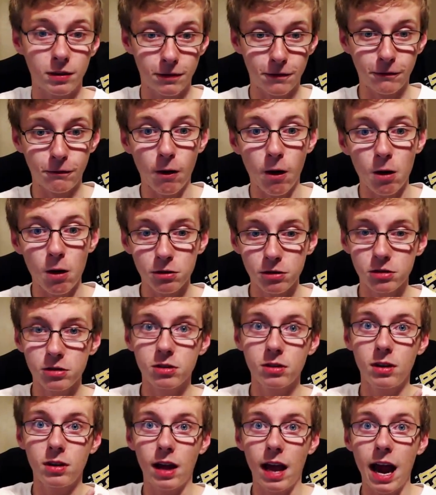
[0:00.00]
false
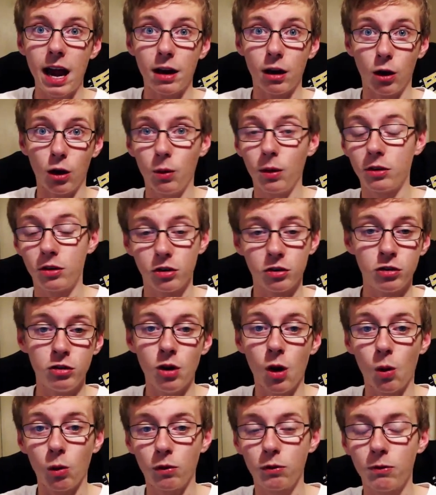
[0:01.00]
edo, which is
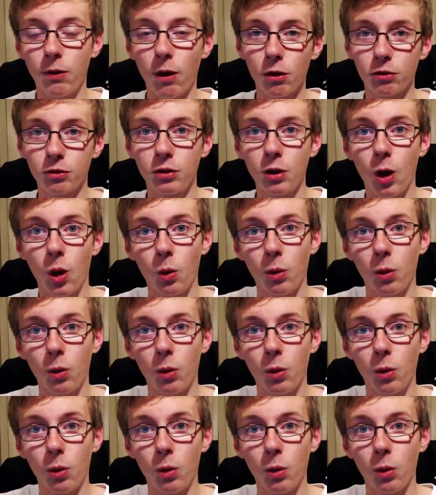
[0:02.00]
note, false note,